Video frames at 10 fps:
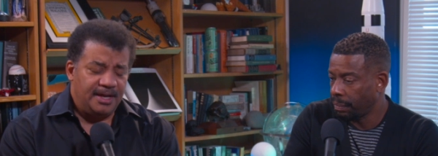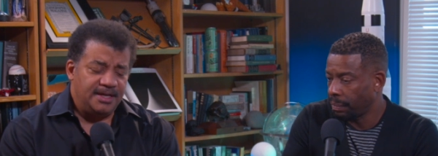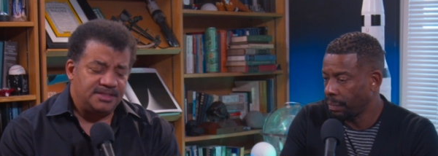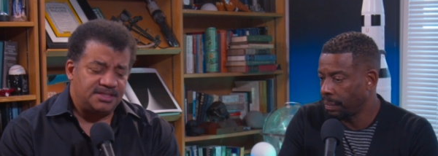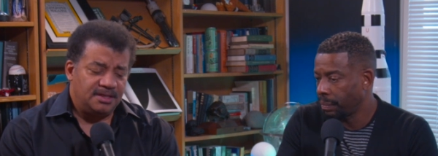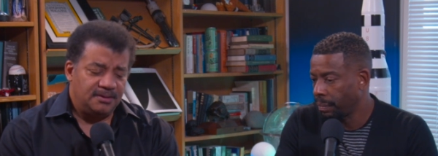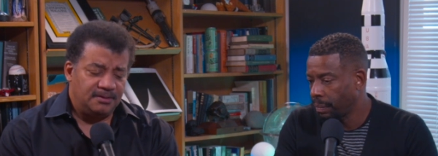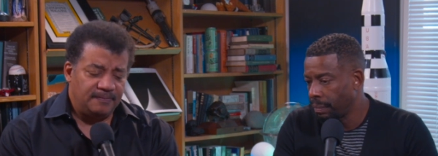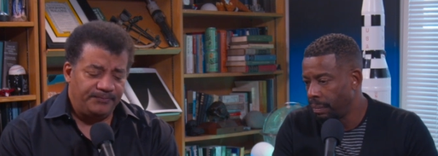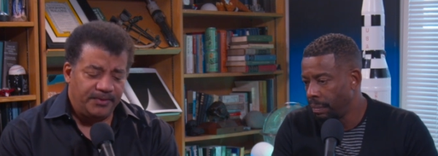Speaker 1: and
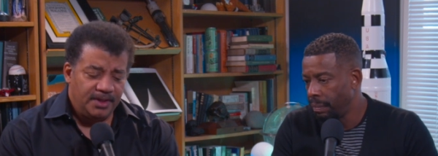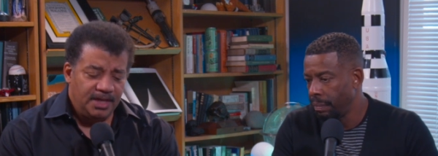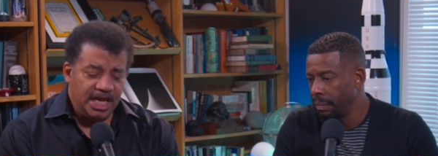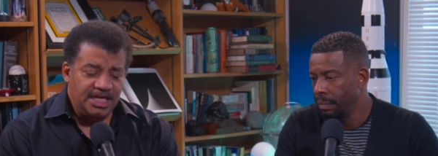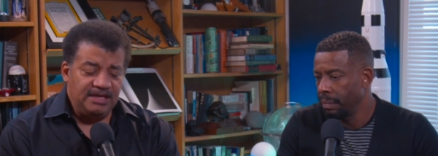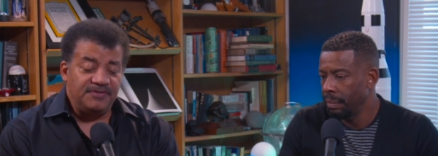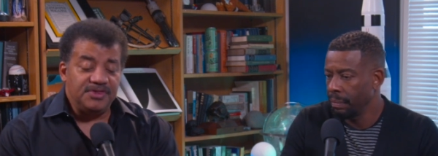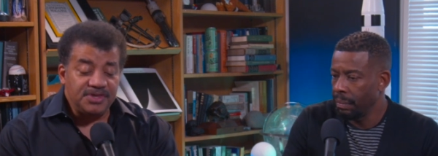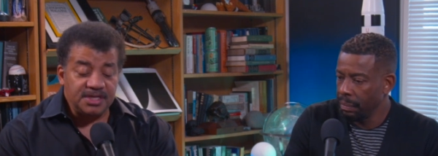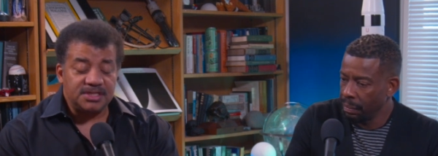so and
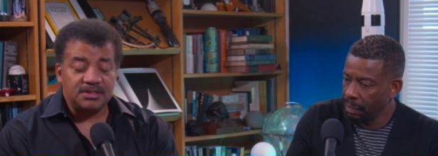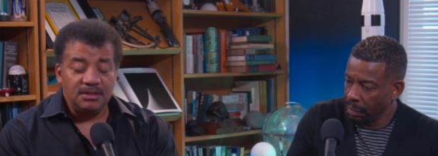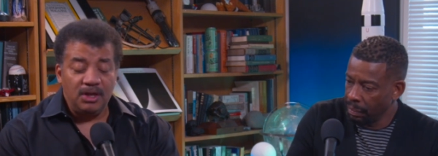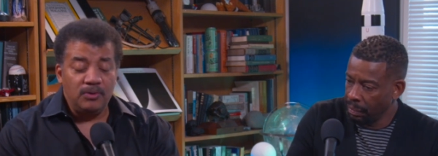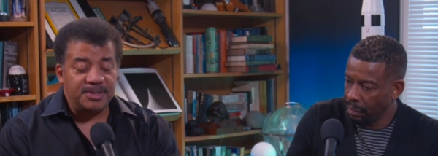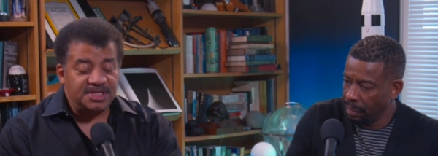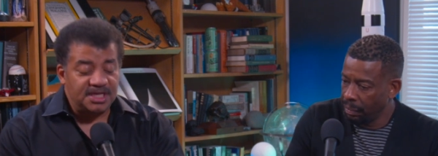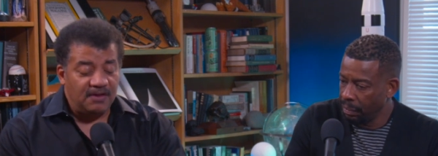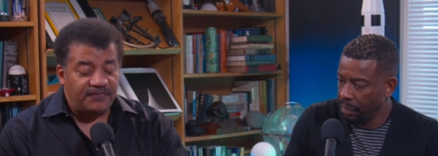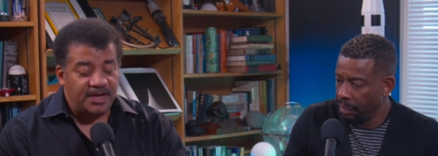even this globe
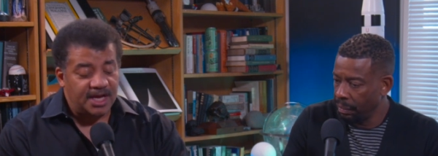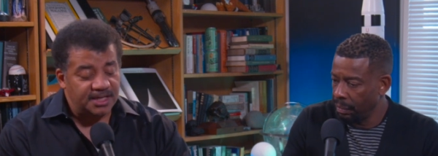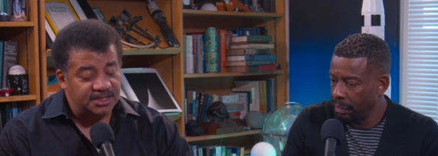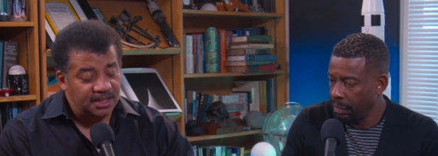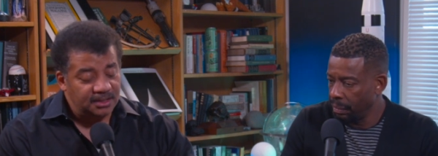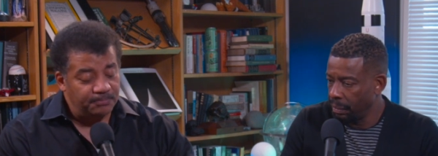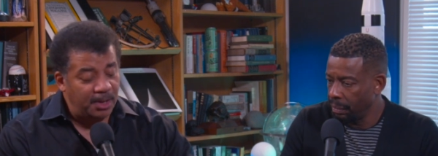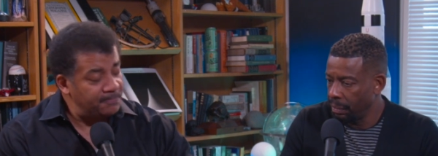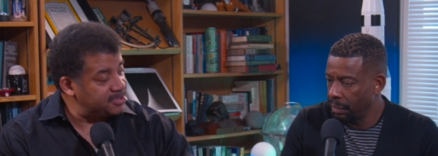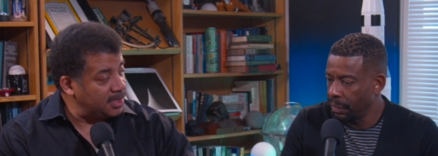itself it has
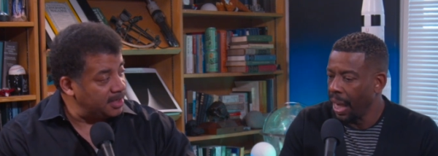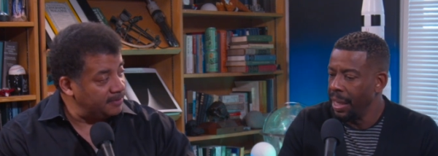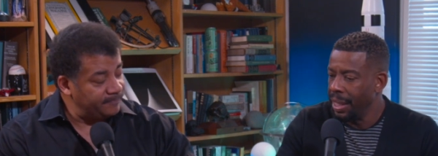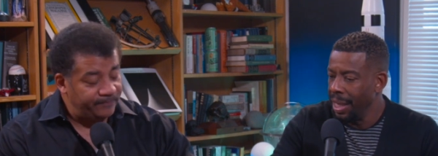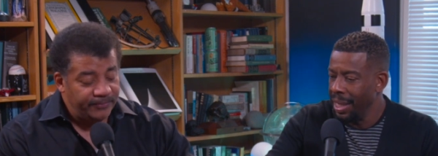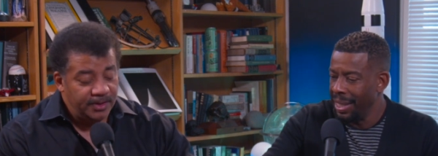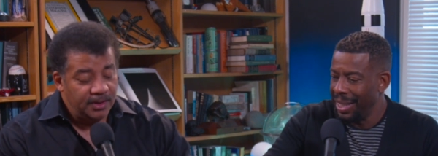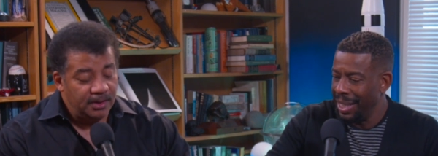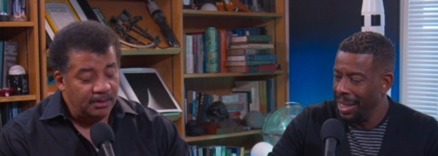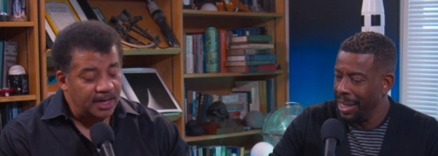bumps on it it
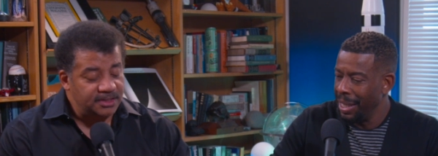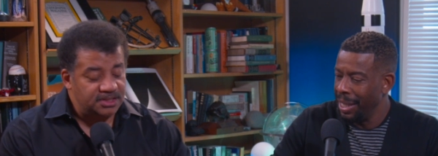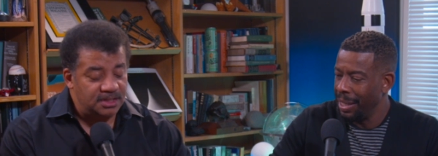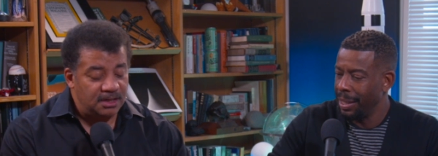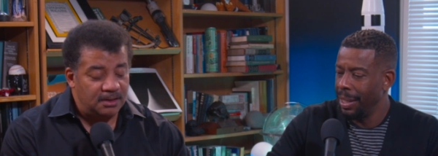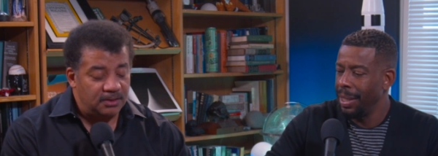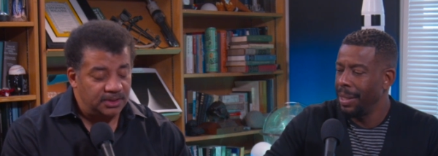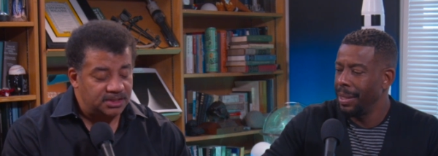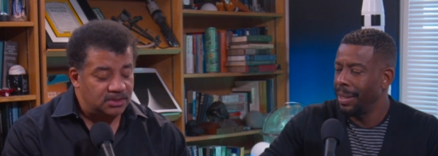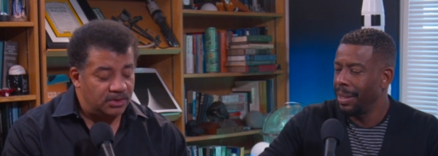does all right
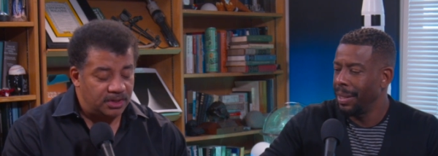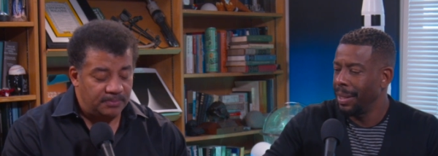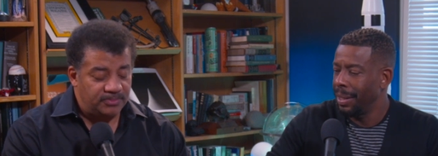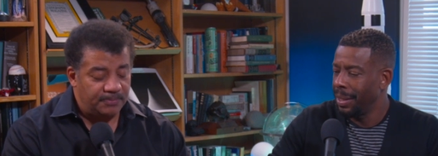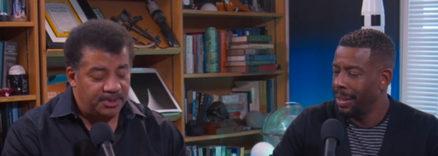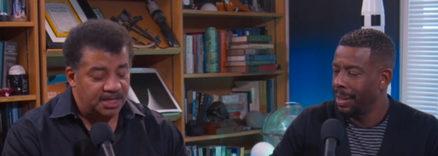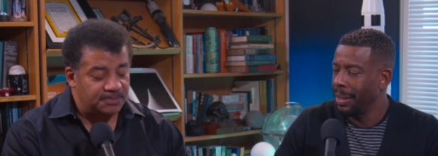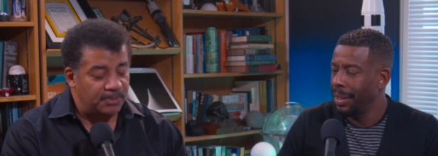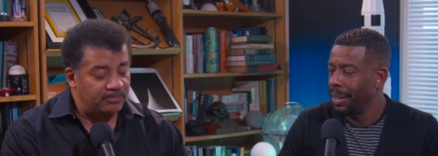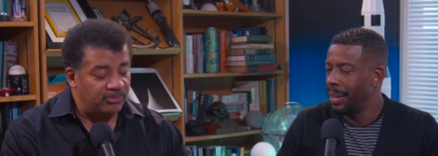so let's go to the the
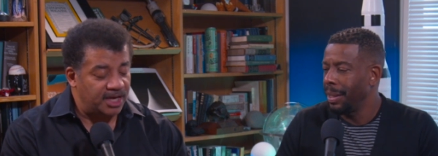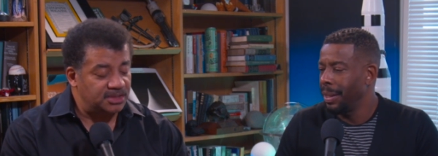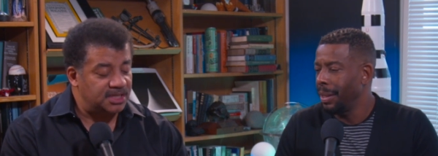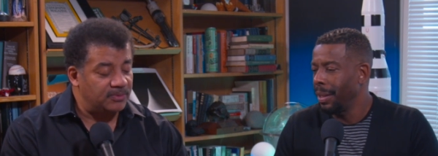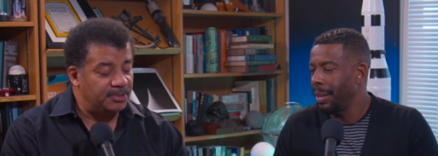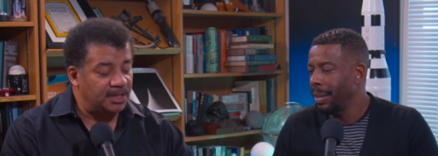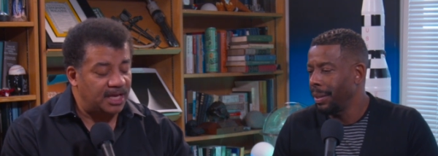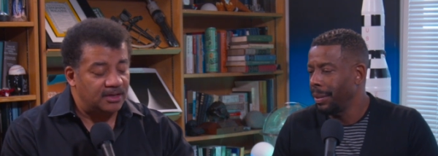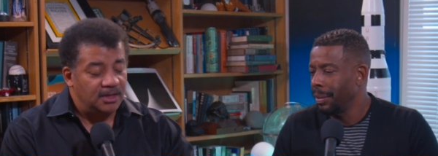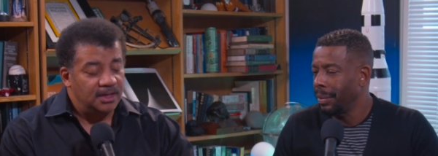biggest bump range that would be
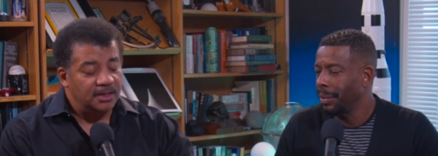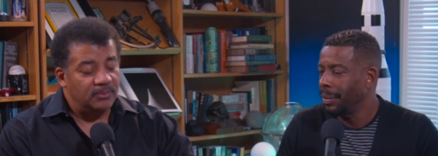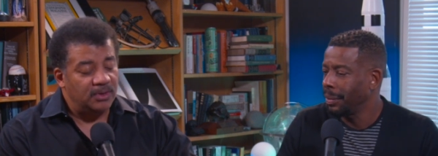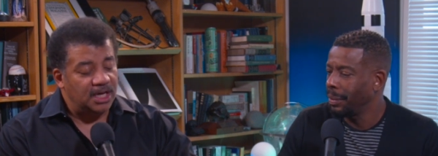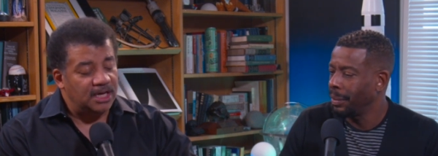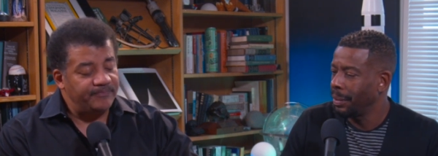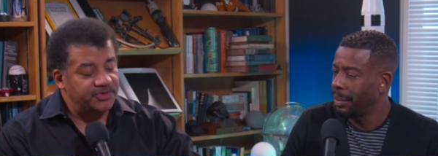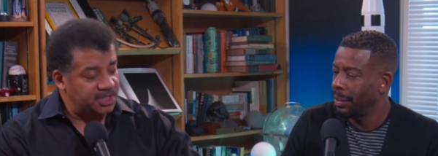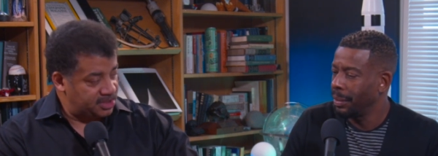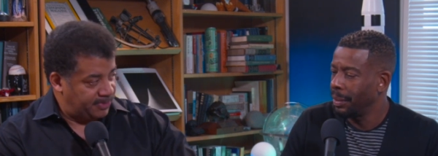like uh,
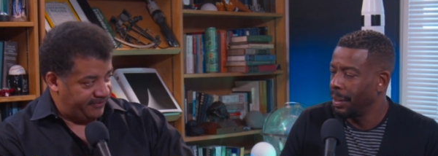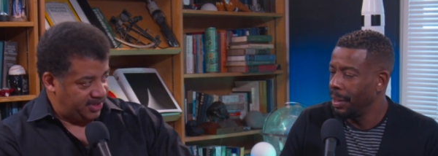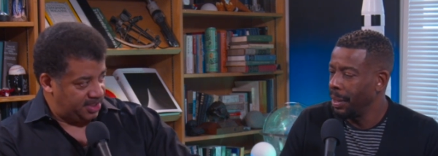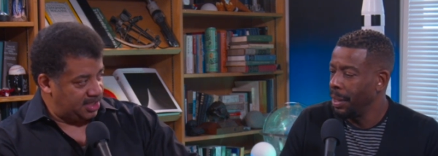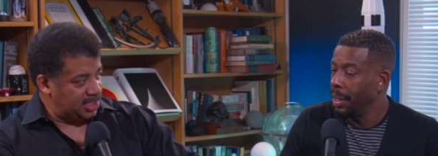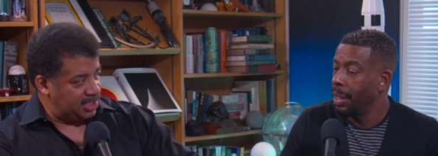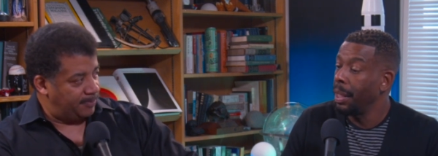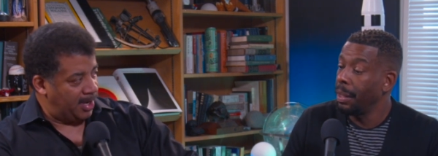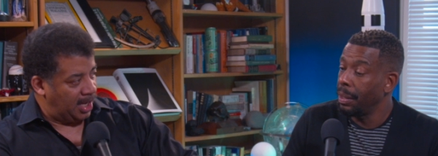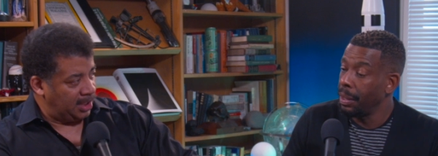just above india and
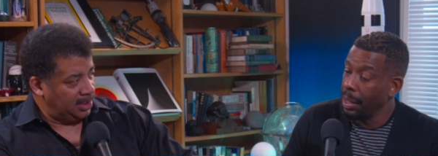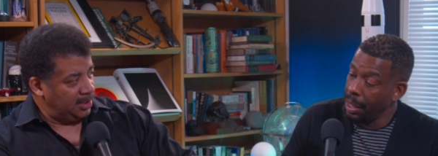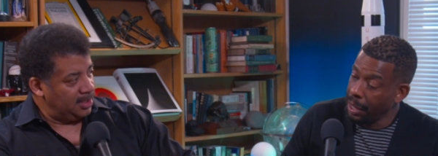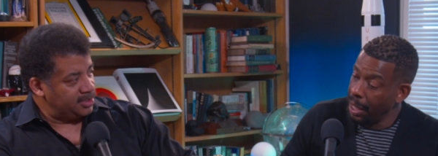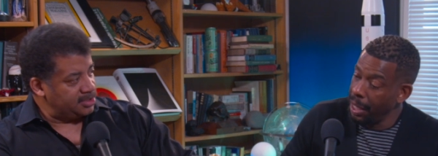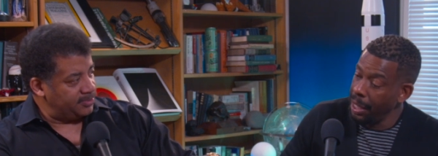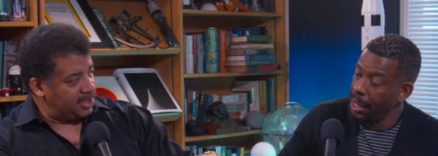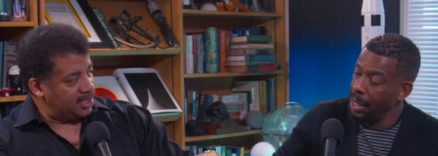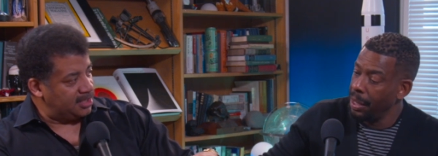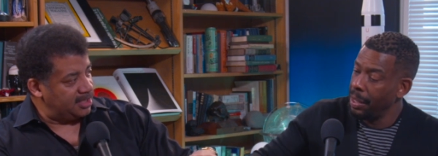nepal okay so
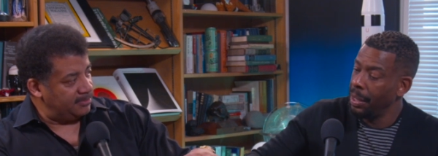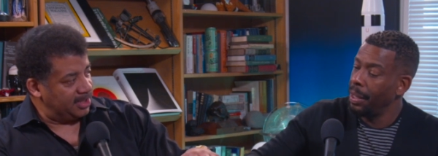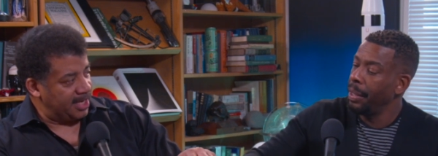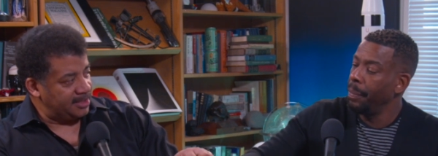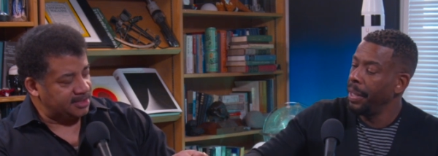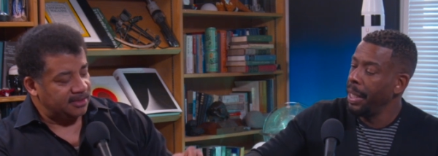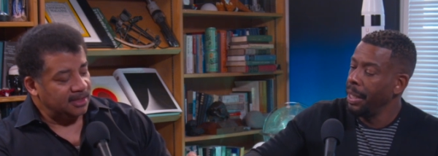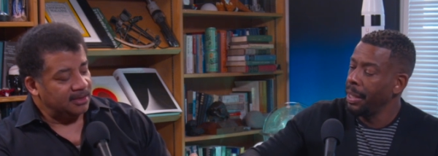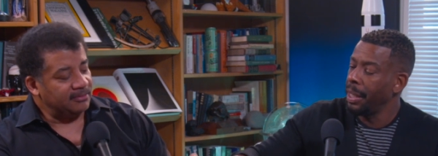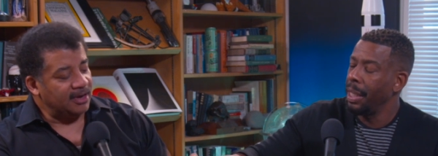we get the himalayas
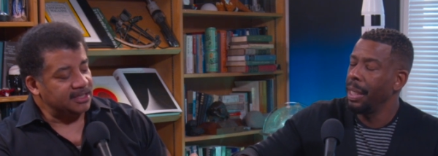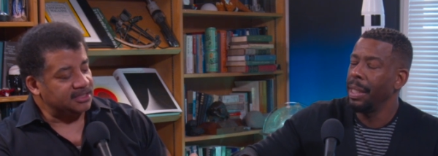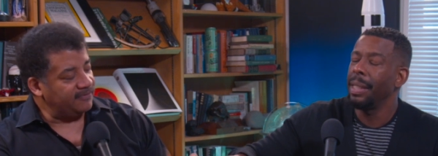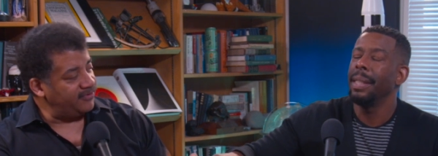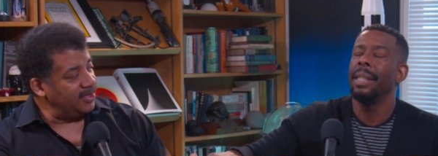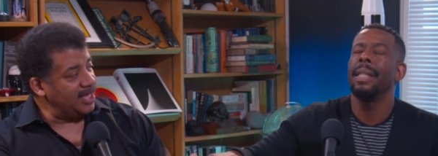himalayas right so you feel